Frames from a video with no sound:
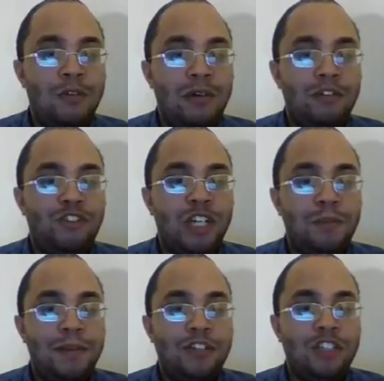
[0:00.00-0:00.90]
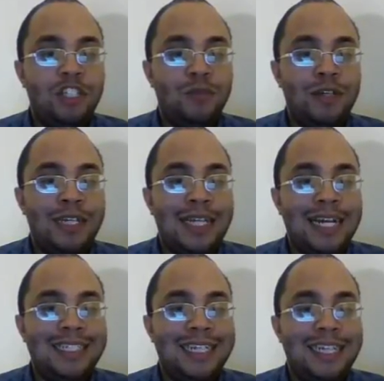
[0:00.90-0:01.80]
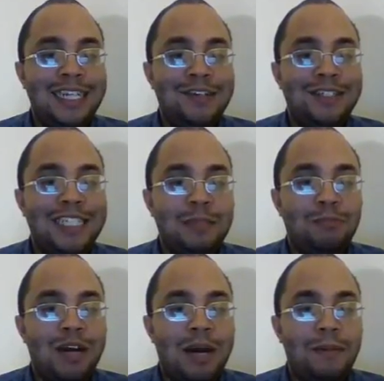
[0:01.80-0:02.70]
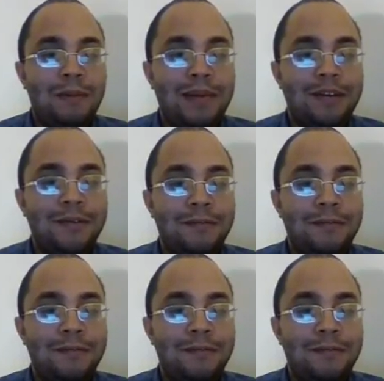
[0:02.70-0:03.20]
with jumping. Just realize that there is this problem here.